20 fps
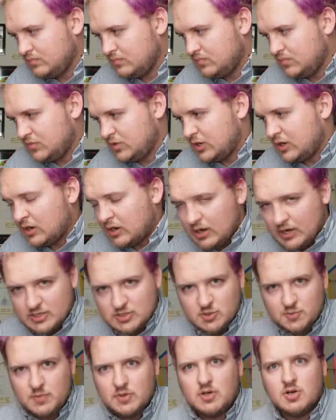
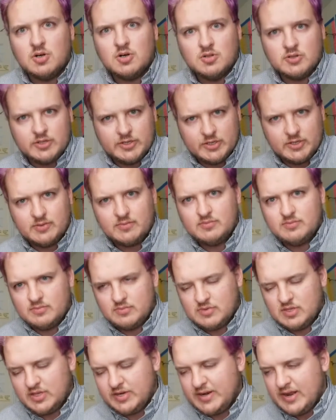hospital,
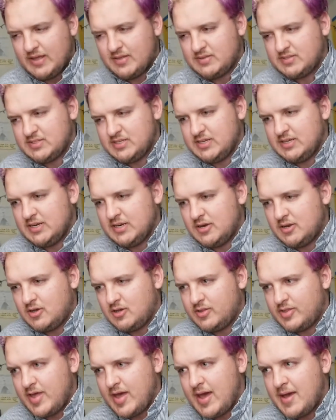the death scene, and all
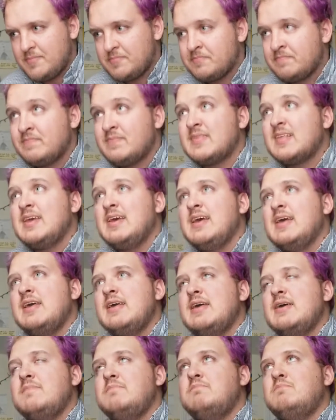that.
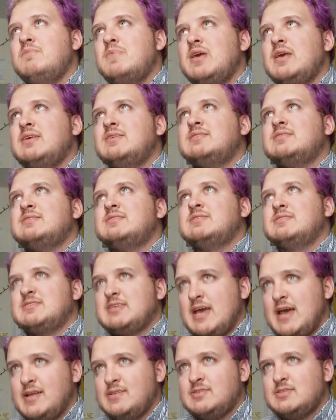It makes
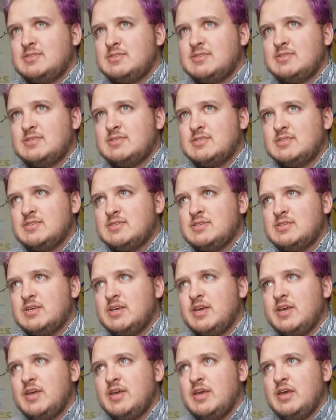sense
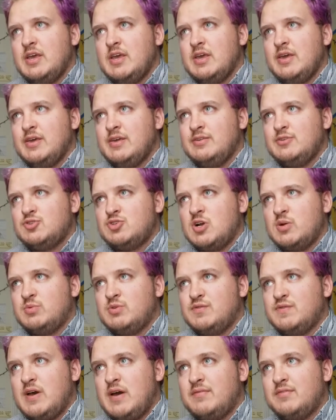in terms
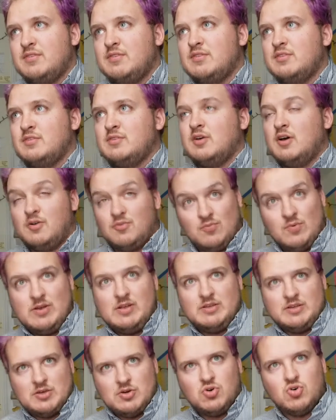of having a
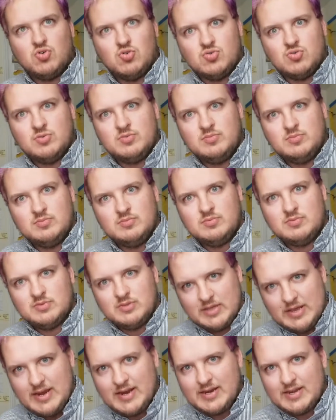really old
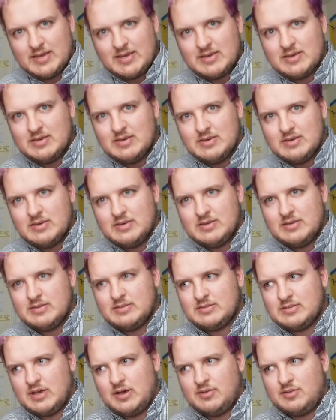lady
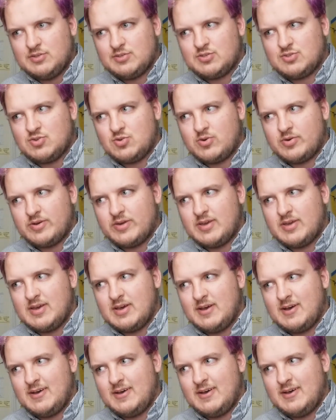tell the story
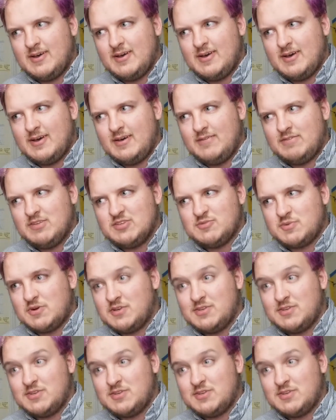of this person